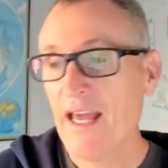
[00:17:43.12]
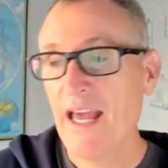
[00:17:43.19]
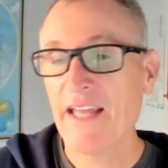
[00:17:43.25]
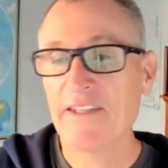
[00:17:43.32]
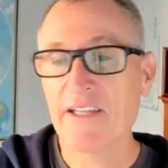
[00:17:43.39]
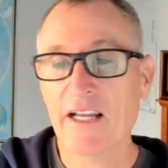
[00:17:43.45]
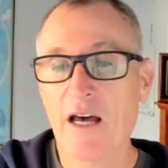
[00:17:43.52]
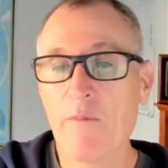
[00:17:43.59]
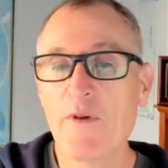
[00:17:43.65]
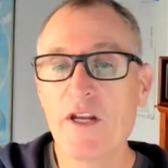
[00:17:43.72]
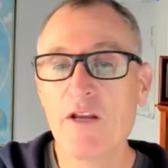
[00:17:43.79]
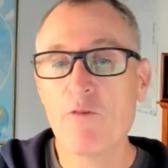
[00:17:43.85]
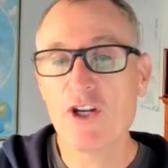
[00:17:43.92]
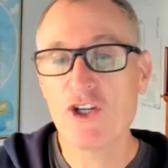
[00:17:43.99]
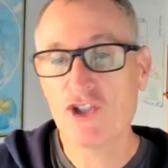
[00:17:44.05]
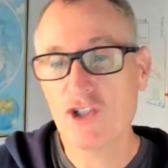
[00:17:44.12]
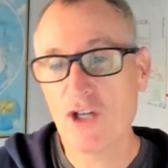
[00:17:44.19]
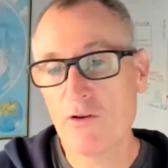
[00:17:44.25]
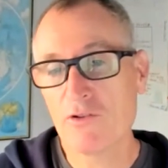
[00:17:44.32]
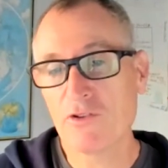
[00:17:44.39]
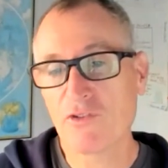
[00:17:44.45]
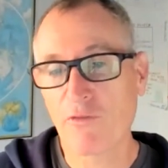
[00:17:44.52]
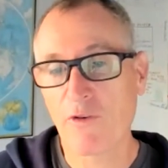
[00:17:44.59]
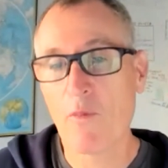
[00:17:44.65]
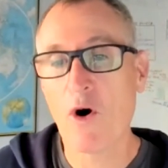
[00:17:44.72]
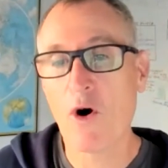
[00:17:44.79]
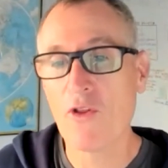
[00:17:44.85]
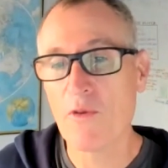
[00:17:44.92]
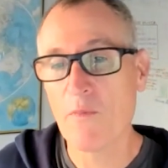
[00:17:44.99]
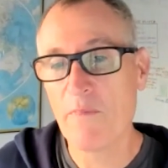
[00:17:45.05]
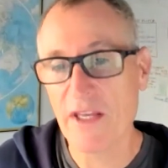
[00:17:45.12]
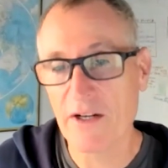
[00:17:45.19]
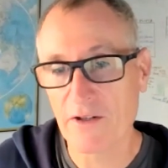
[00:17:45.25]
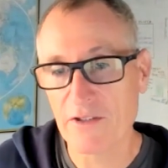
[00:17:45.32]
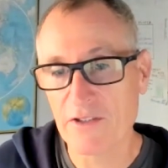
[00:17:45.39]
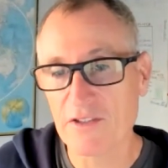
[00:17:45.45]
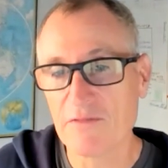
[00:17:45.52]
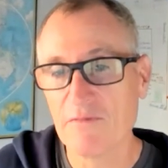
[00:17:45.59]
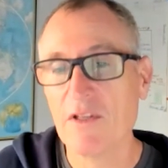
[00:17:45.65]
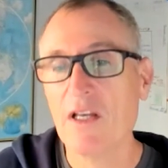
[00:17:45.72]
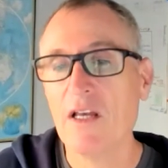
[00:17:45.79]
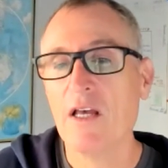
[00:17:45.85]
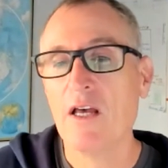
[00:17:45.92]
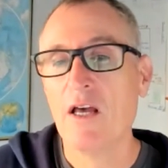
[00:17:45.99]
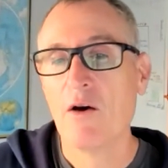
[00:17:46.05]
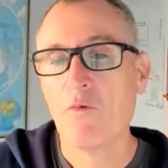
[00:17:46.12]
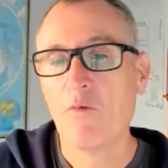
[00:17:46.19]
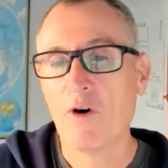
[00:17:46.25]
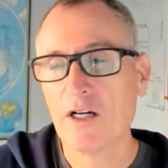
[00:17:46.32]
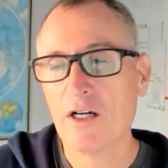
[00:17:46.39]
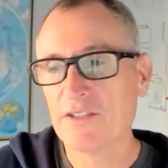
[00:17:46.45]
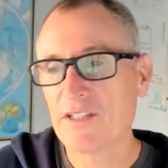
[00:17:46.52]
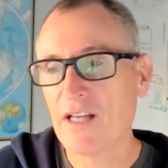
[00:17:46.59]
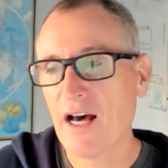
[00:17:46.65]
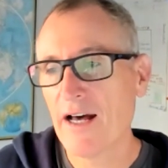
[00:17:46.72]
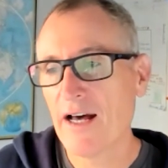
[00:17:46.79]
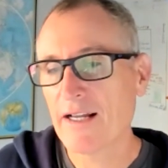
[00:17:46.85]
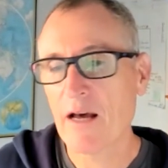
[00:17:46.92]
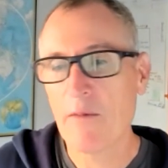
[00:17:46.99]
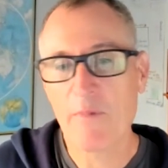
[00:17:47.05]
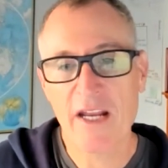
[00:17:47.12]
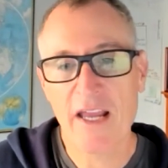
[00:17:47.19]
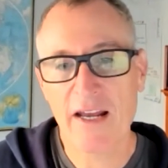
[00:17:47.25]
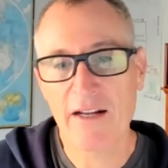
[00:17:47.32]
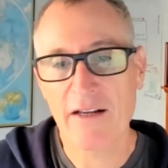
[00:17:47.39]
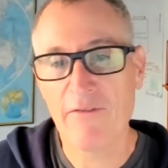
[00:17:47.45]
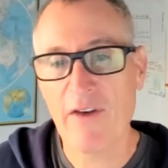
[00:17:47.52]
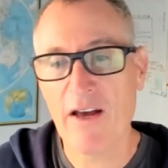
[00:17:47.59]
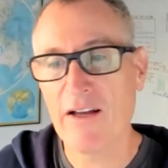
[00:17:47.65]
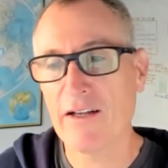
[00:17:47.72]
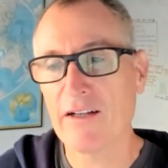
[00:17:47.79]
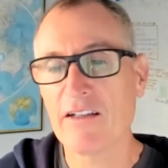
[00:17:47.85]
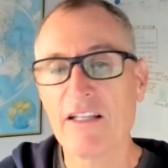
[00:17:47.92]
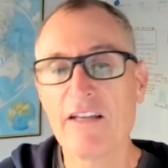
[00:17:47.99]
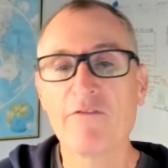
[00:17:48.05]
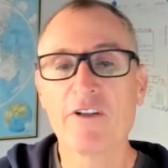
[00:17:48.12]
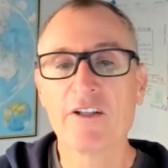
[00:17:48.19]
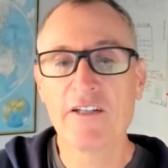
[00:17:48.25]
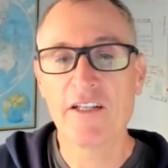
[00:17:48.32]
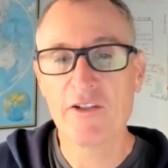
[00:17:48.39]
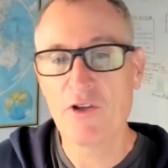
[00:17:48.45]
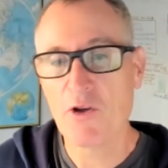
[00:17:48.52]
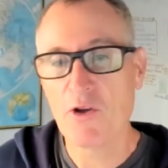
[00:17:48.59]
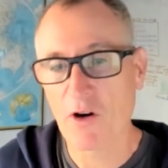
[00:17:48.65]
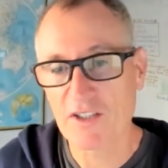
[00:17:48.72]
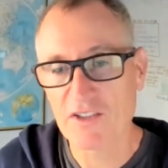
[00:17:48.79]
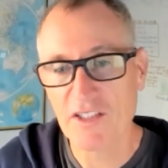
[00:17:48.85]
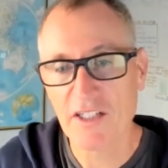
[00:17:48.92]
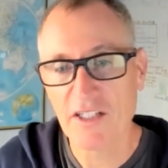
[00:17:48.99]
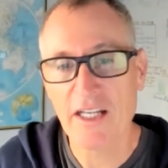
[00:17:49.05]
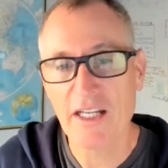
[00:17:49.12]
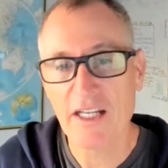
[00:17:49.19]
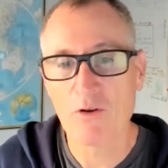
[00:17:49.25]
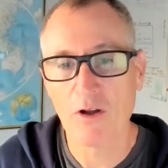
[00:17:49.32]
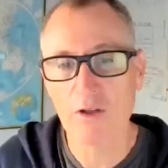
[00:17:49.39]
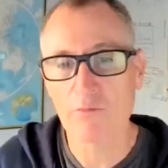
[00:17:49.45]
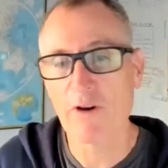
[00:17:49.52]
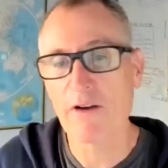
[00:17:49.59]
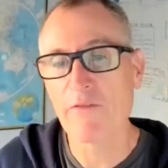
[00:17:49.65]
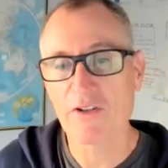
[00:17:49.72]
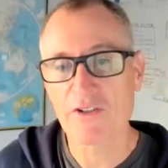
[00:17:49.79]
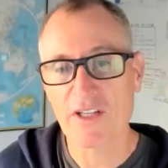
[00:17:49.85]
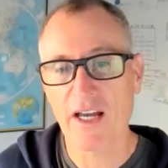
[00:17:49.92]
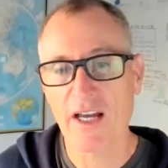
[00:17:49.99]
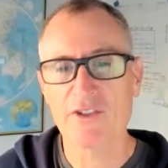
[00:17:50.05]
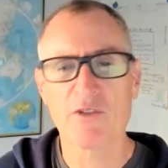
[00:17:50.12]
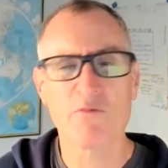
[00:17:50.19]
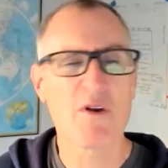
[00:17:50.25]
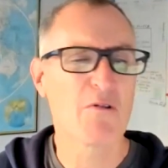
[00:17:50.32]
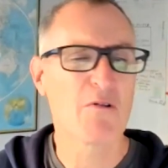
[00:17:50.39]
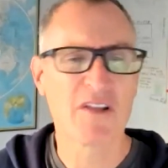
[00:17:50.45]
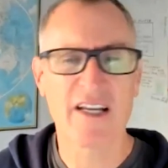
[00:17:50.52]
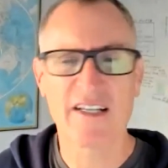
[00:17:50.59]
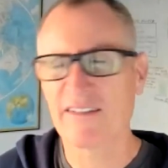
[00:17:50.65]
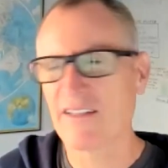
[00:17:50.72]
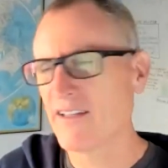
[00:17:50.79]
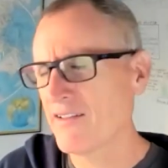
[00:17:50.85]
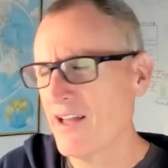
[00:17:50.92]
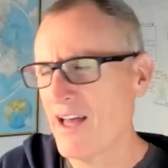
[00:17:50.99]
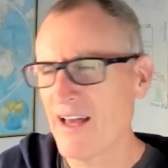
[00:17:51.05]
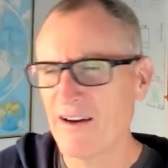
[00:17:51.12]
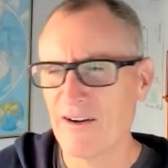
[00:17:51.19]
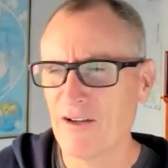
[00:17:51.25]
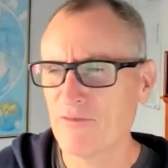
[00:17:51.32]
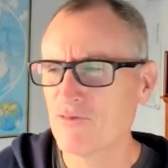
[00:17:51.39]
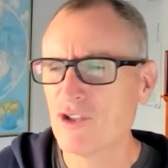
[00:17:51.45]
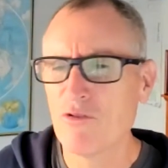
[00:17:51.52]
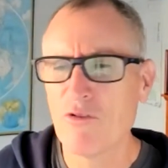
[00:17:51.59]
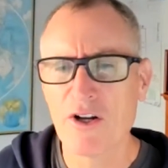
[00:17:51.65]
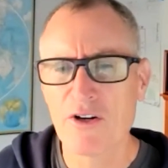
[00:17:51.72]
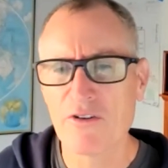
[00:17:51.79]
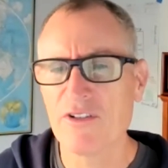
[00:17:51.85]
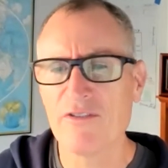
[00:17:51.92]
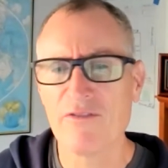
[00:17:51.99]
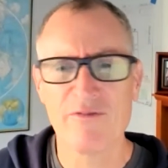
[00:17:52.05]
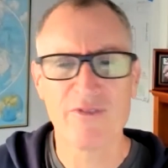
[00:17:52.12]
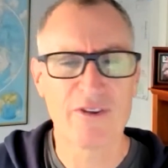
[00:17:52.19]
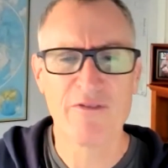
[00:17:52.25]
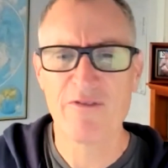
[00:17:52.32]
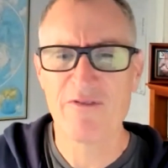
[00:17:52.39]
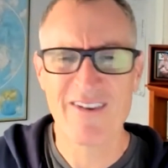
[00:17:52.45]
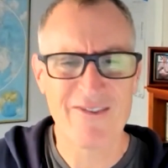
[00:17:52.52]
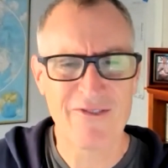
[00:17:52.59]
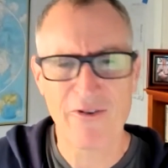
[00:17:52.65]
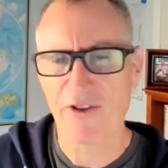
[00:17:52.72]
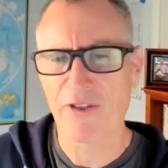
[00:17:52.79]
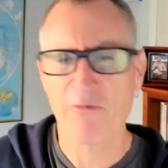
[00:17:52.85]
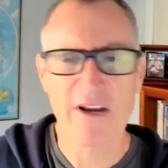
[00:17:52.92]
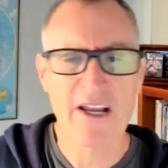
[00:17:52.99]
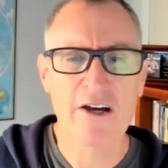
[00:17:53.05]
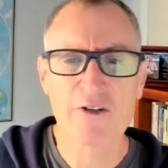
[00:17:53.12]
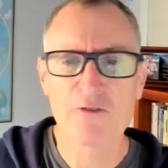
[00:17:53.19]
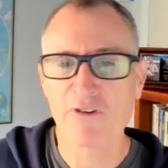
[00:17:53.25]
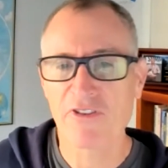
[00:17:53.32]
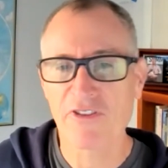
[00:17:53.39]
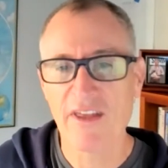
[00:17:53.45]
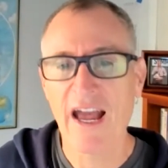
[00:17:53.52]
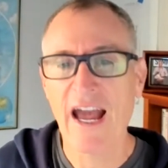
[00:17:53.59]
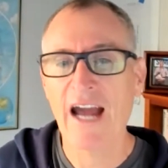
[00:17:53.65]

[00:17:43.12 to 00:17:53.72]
And the company we chose from all the bidders was a company out of Cleveland and New York City called Riverside. So we were like the, I don't know, 200 or 300th